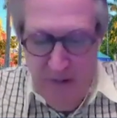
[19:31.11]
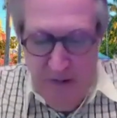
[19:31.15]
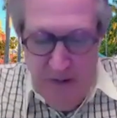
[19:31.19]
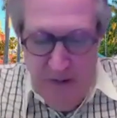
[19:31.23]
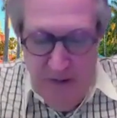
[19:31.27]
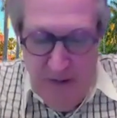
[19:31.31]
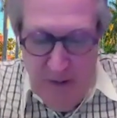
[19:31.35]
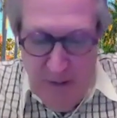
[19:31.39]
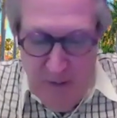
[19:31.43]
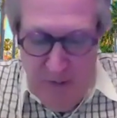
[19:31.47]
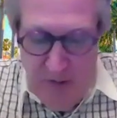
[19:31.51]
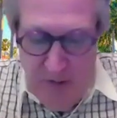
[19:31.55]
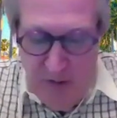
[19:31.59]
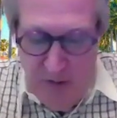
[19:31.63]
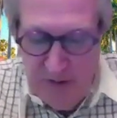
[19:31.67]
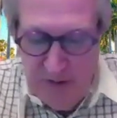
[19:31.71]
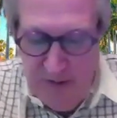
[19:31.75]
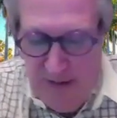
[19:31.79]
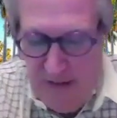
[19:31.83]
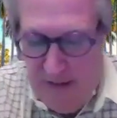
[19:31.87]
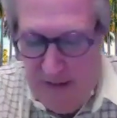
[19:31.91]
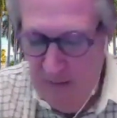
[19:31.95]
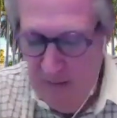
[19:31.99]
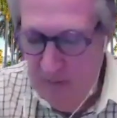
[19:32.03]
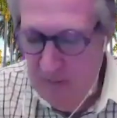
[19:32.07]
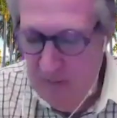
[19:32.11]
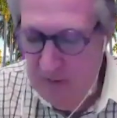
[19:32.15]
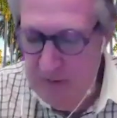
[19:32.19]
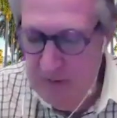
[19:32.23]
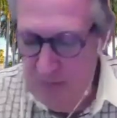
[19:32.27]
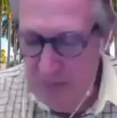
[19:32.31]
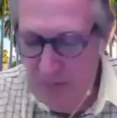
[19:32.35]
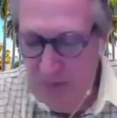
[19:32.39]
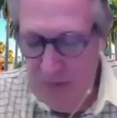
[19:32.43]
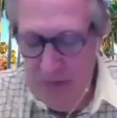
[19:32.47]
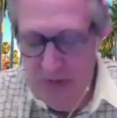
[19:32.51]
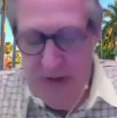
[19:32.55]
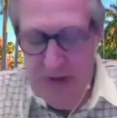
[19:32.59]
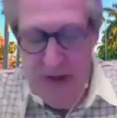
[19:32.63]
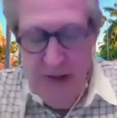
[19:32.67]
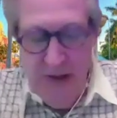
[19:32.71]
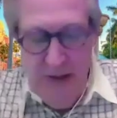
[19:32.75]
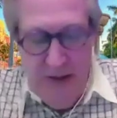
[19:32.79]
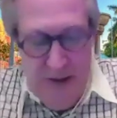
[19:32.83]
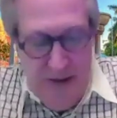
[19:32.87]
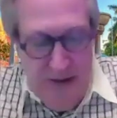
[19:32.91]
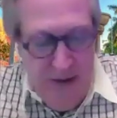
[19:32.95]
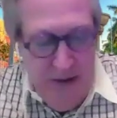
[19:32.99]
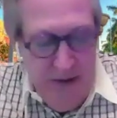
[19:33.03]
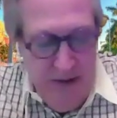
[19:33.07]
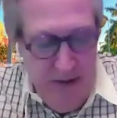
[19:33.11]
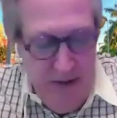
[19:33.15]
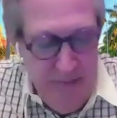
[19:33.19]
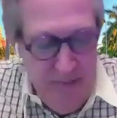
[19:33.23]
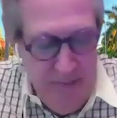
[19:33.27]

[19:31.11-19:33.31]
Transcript: that we looked at, which will in, uh,